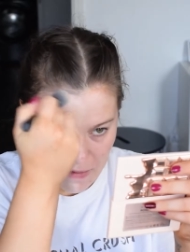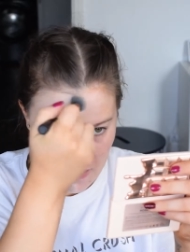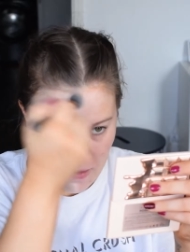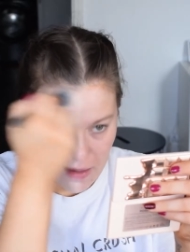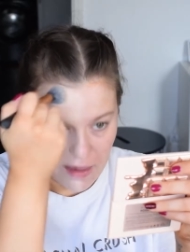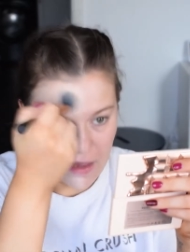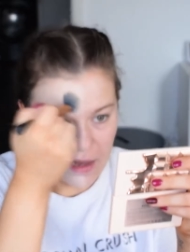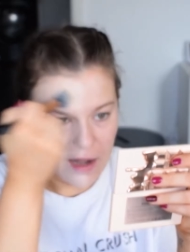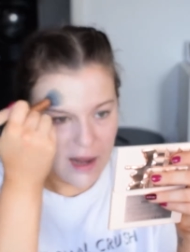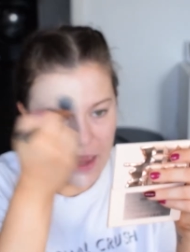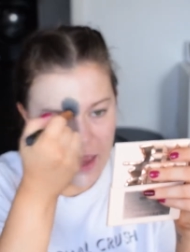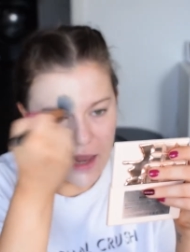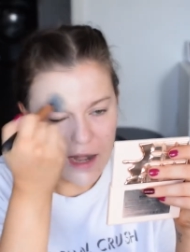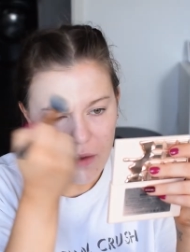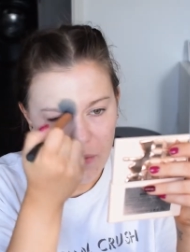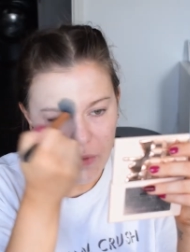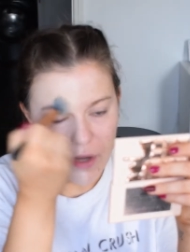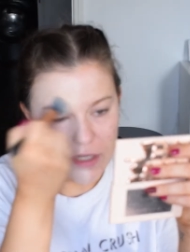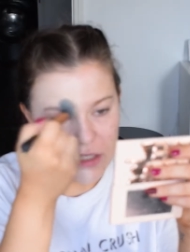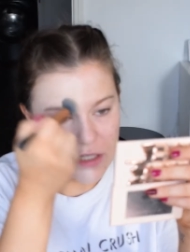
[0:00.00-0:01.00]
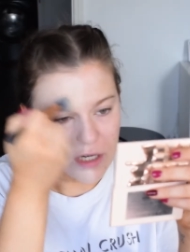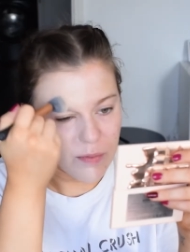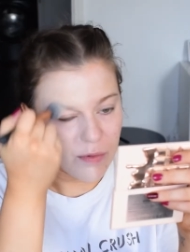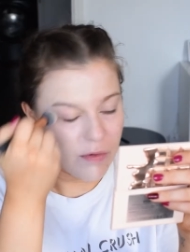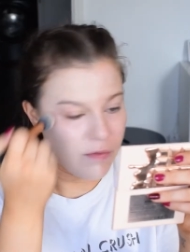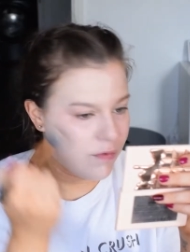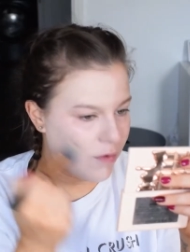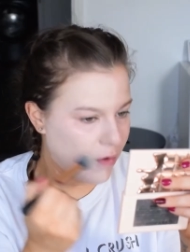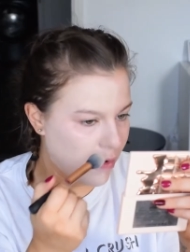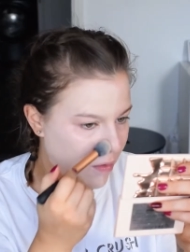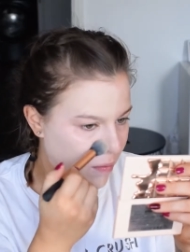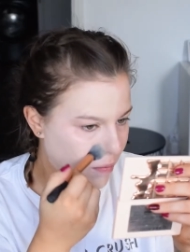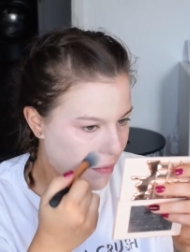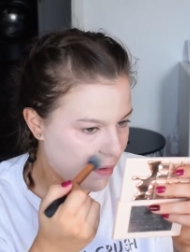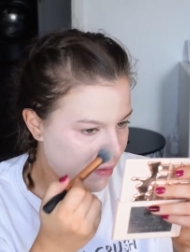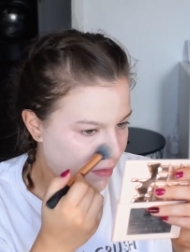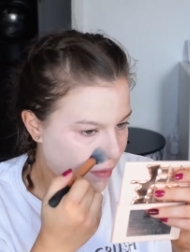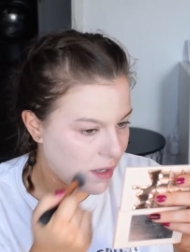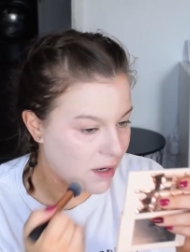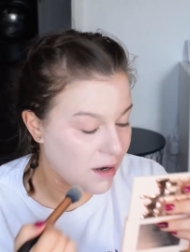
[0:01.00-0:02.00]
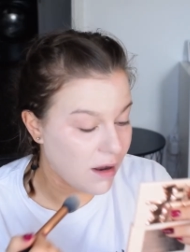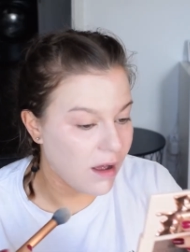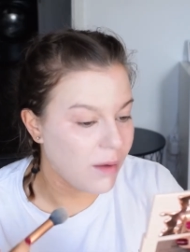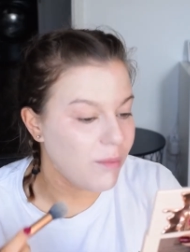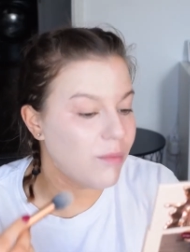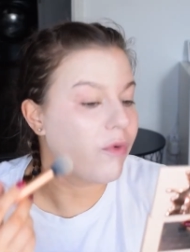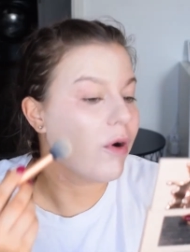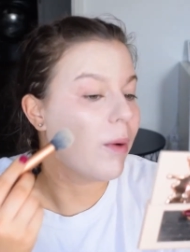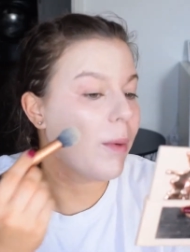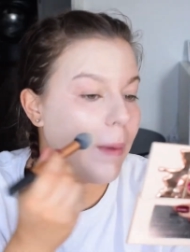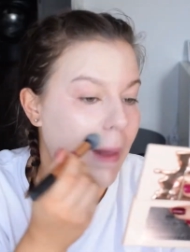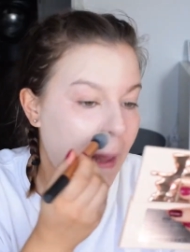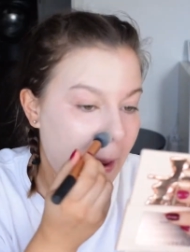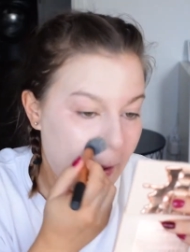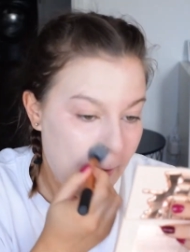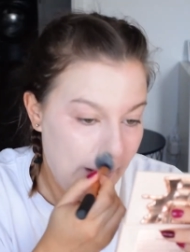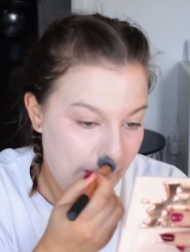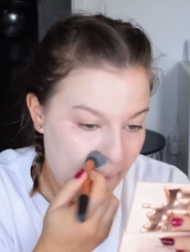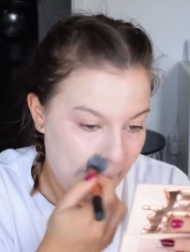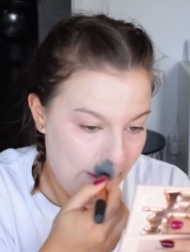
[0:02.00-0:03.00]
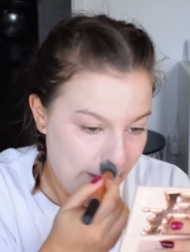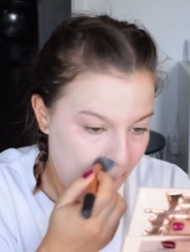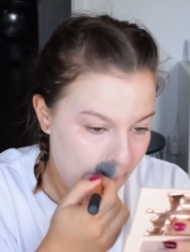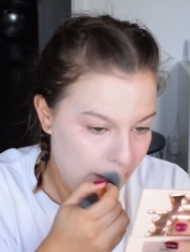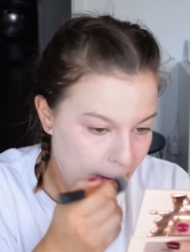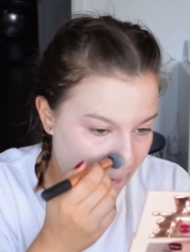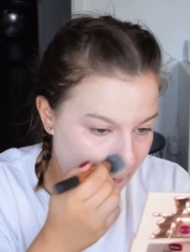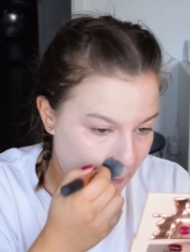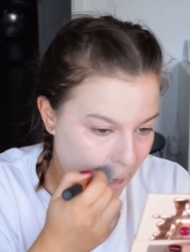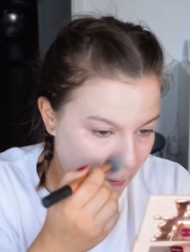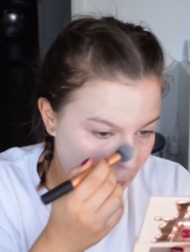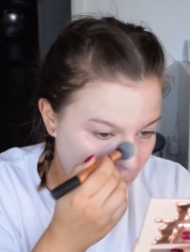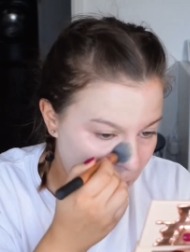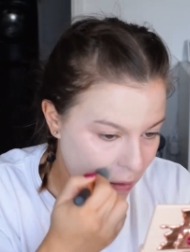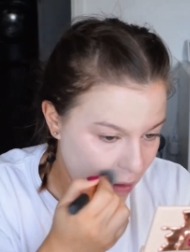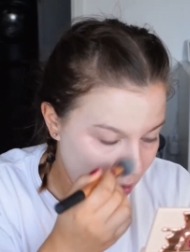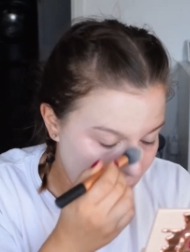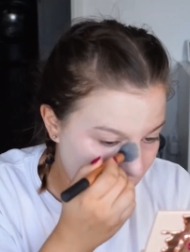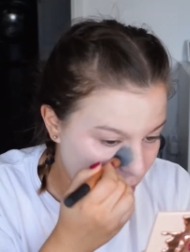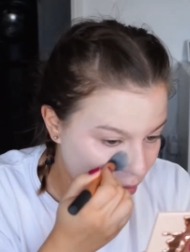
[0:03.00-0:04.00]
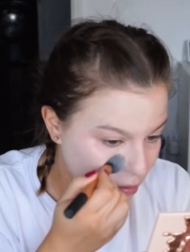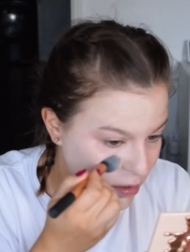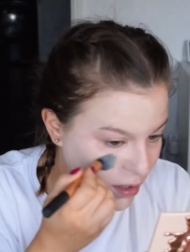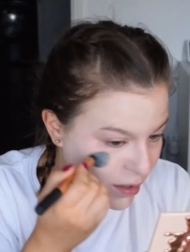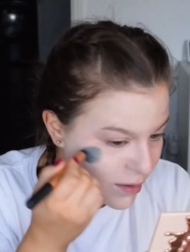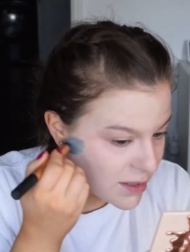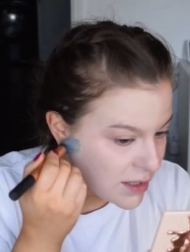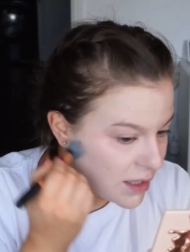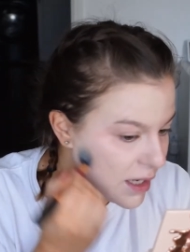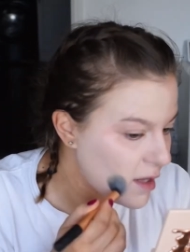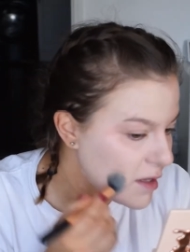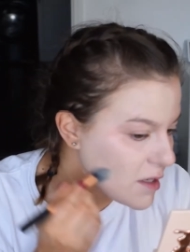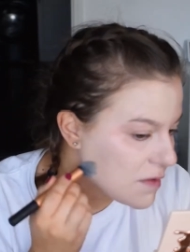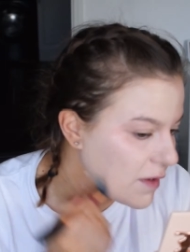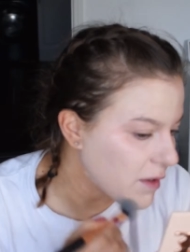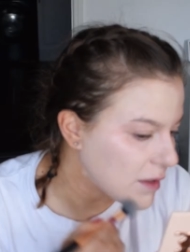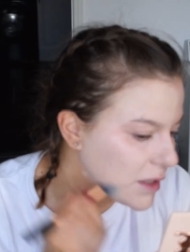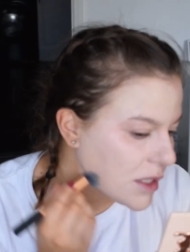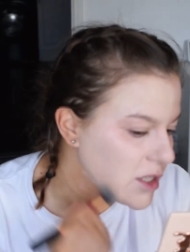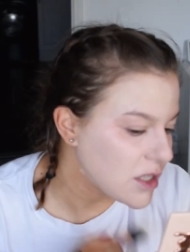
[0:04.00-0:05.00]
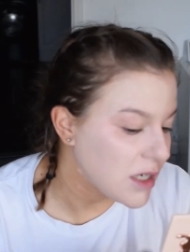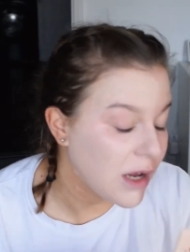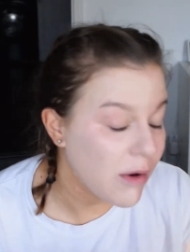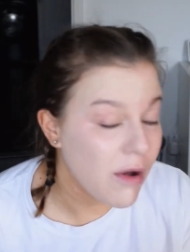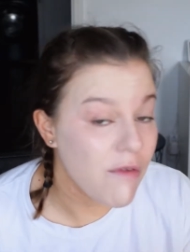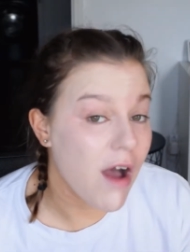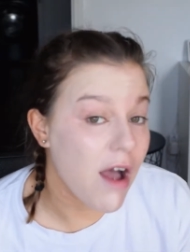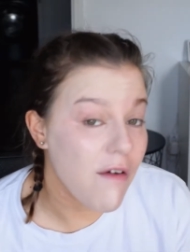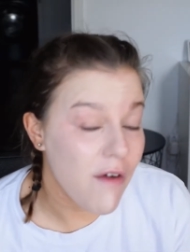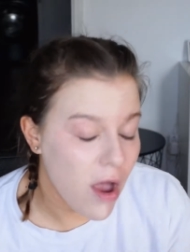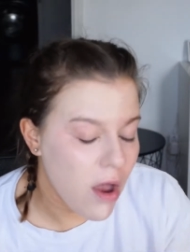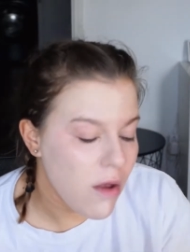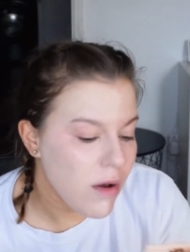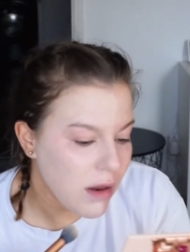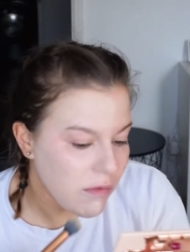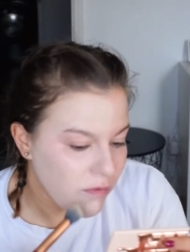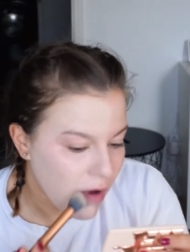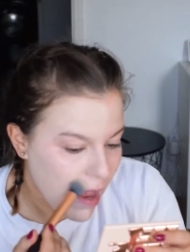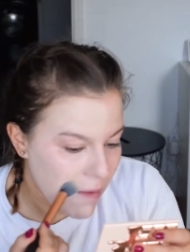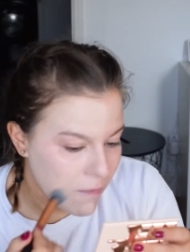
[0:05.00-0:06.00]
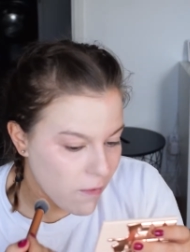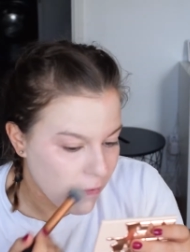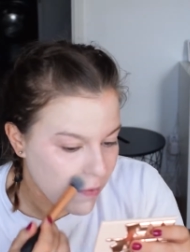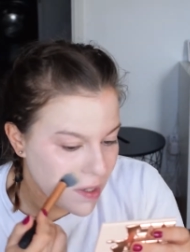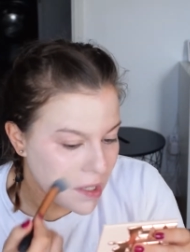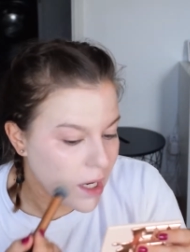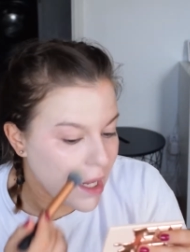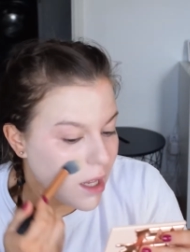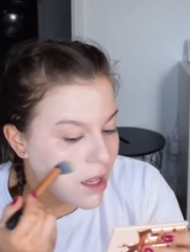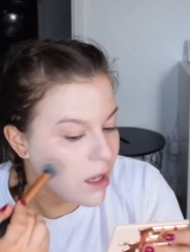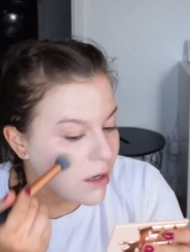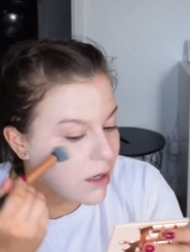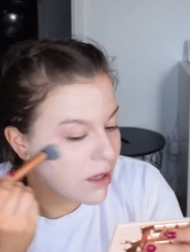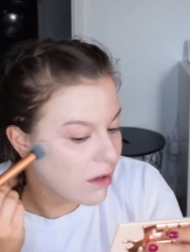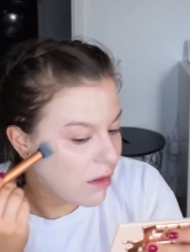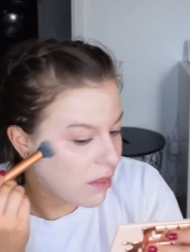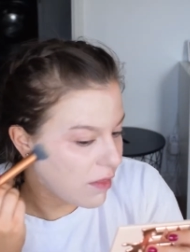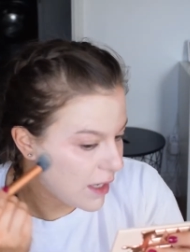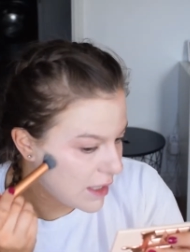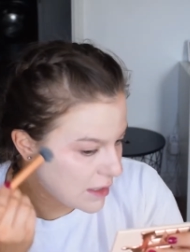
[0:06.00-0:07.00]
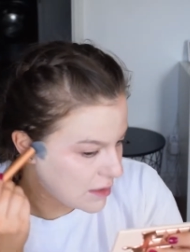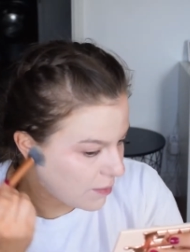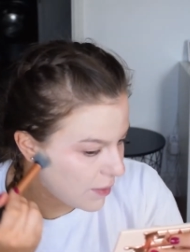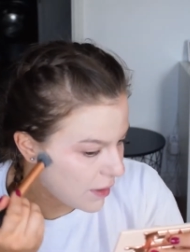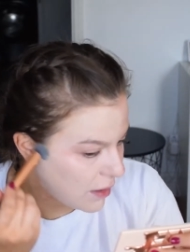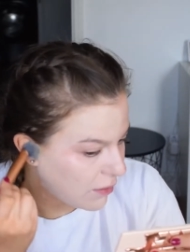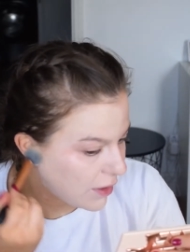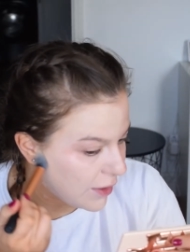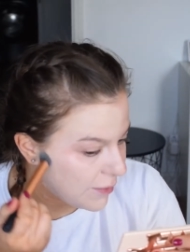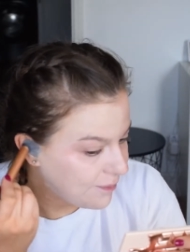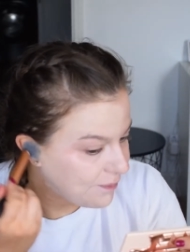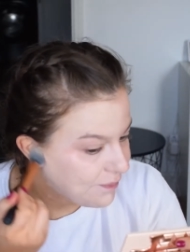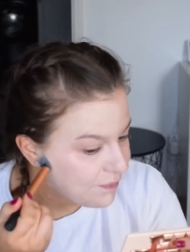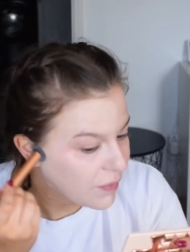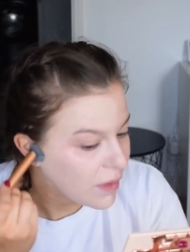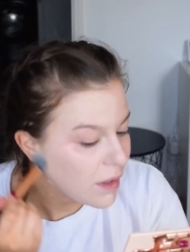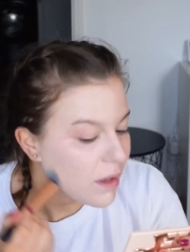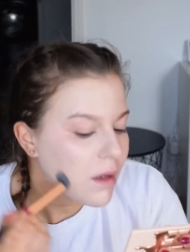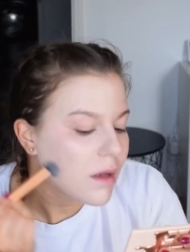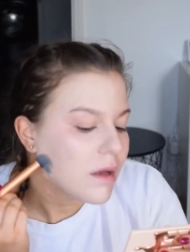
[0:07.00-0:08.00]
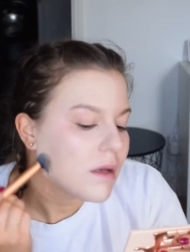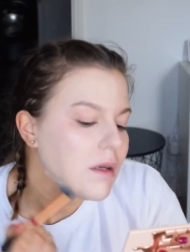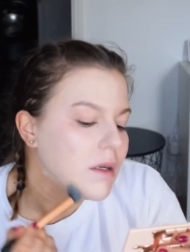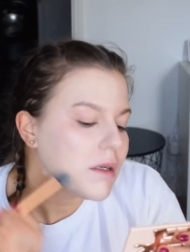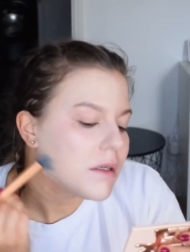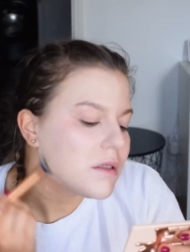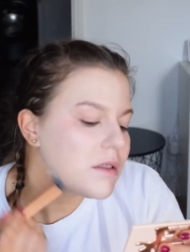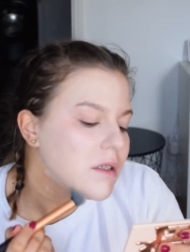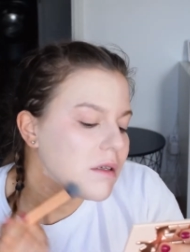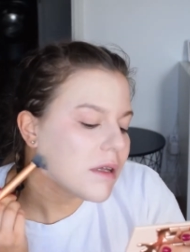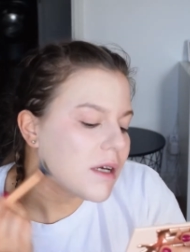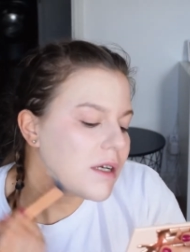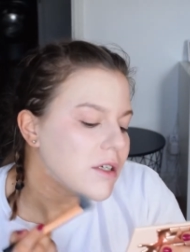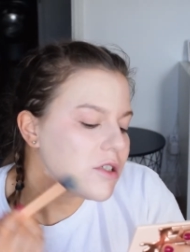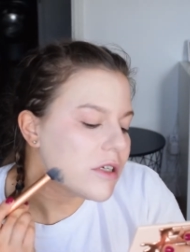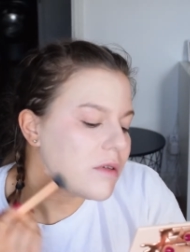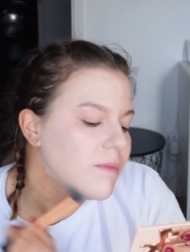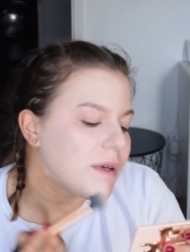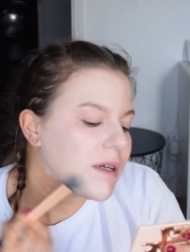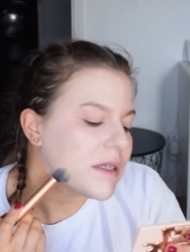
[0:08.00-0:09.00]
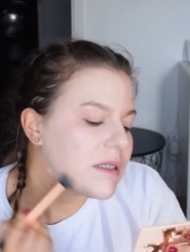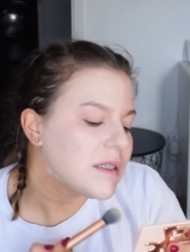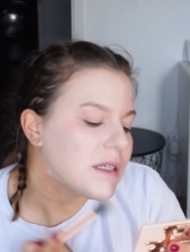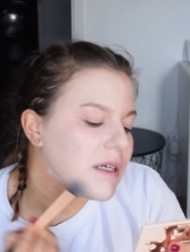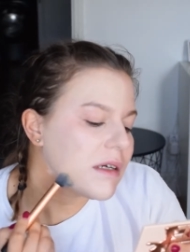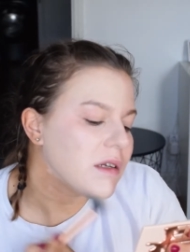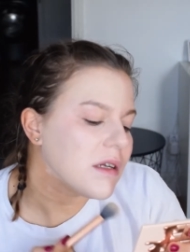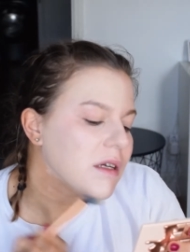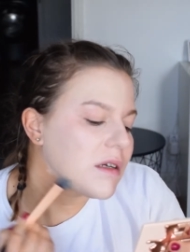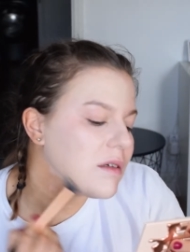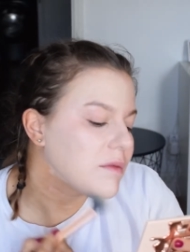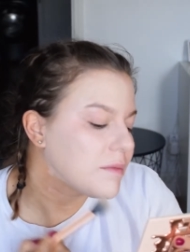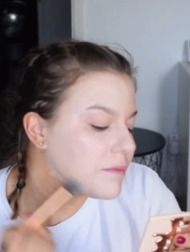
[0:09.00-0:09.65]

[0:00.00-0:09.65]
in any way, shape or form, then I'm probably not going to like this foundation. However, I've only ever really heard good things about it, so that should be entertaining.